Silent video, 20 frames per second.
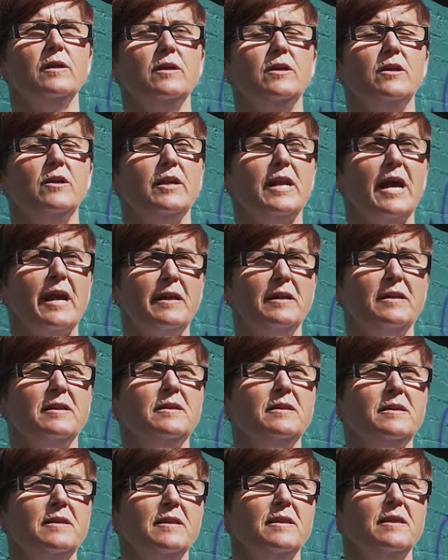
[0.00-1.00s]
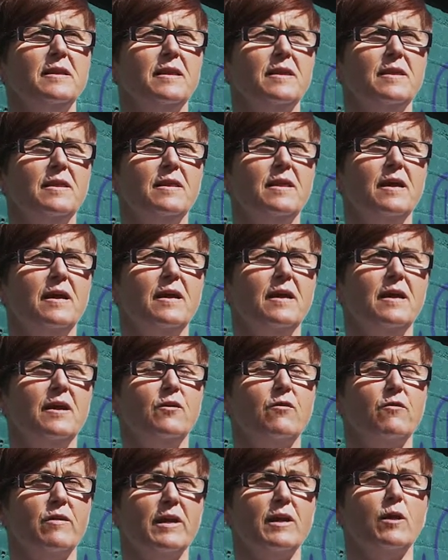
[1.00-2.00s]
uniting the
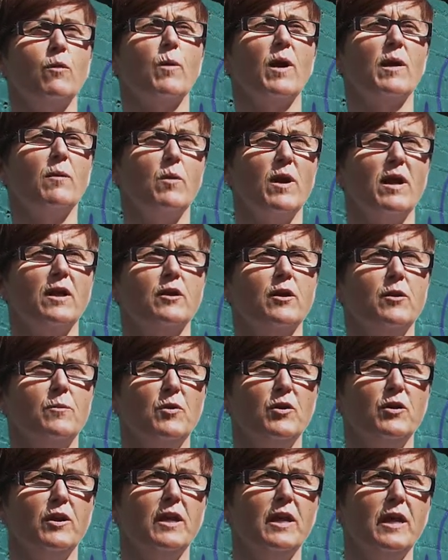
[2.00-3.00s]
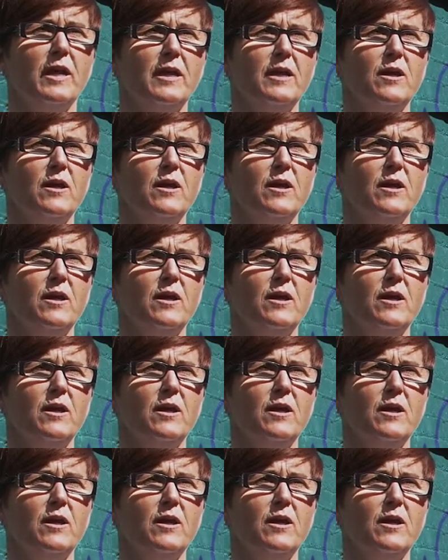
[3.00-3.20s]
Greater Whitewell community.